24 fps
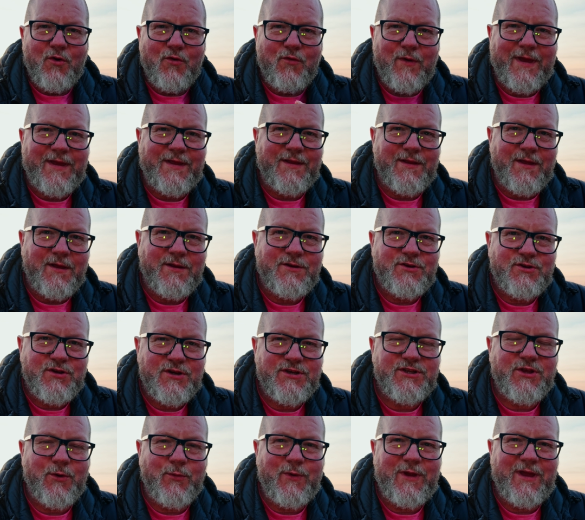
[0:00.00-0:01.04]
Right,
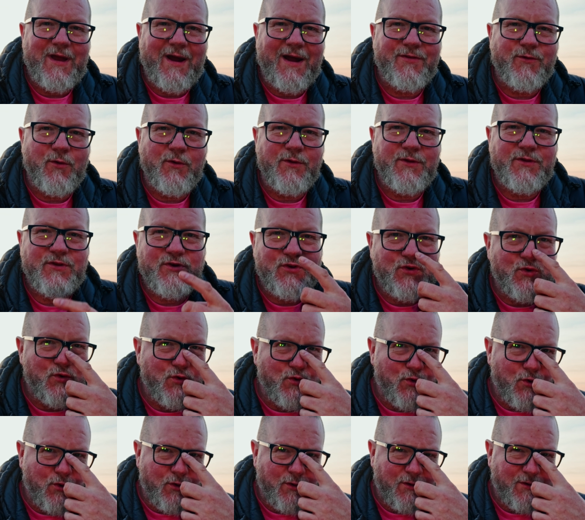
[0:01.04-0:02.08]
just a wee add-on
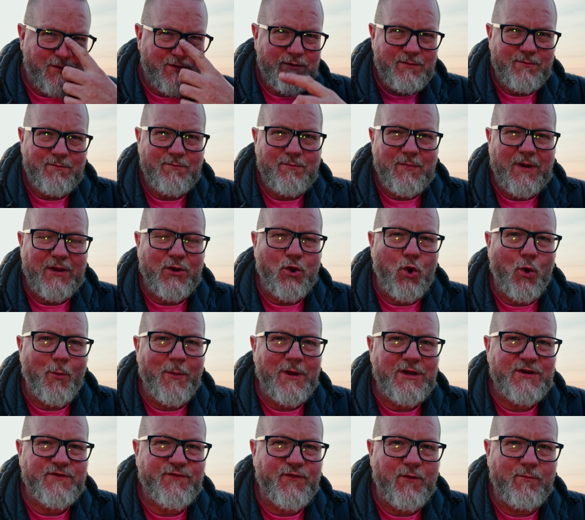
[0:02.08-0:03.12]
to my
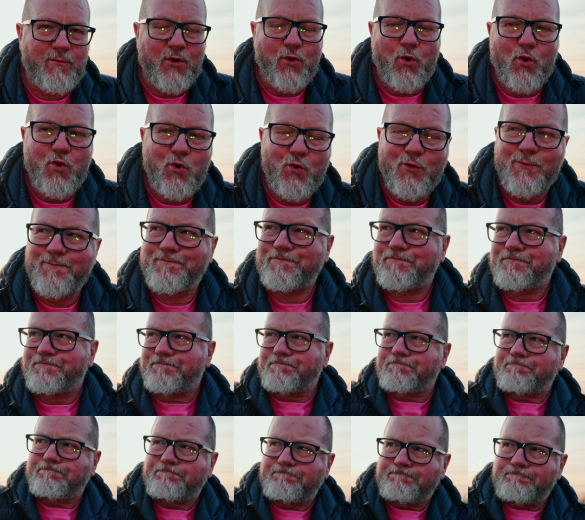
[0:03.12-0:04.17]
comments from Morocco.
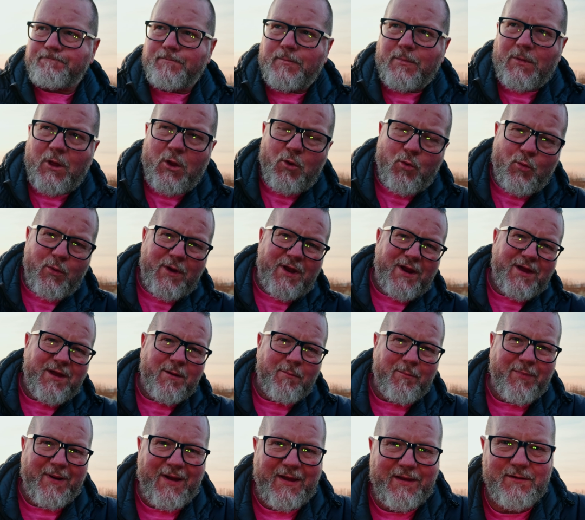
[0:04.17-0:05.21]
When I
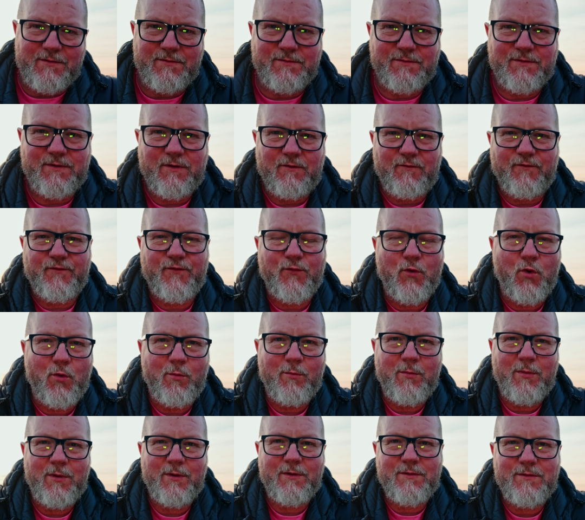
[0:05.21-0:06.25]
come back
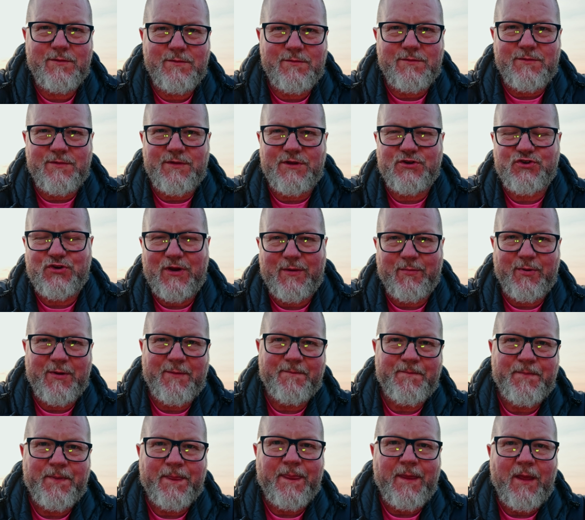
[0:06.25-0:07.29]
from the trip,
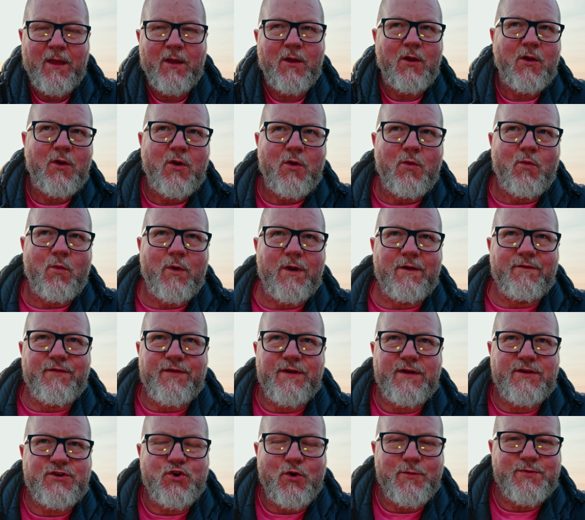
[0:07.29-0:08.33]
one of
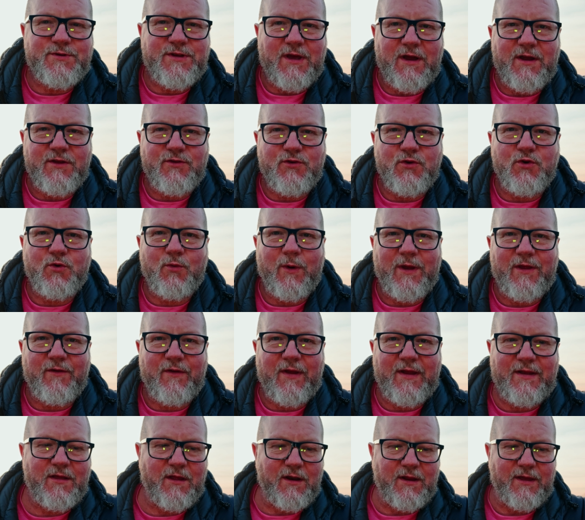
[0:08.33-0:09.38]
the jobs that I do quite
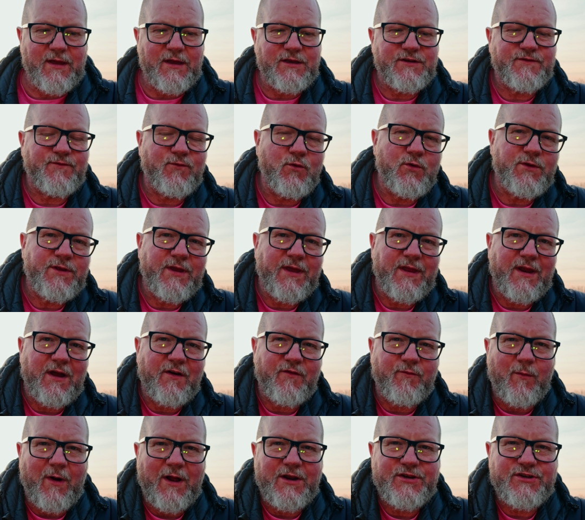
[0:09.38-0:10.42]
regularly is
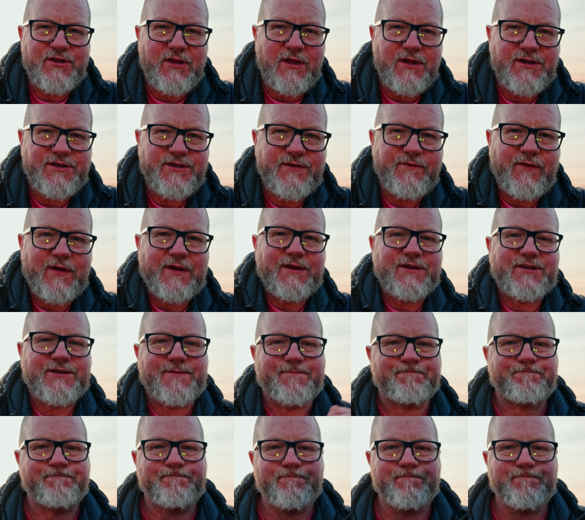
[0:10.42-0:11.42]
photograph martial arts events.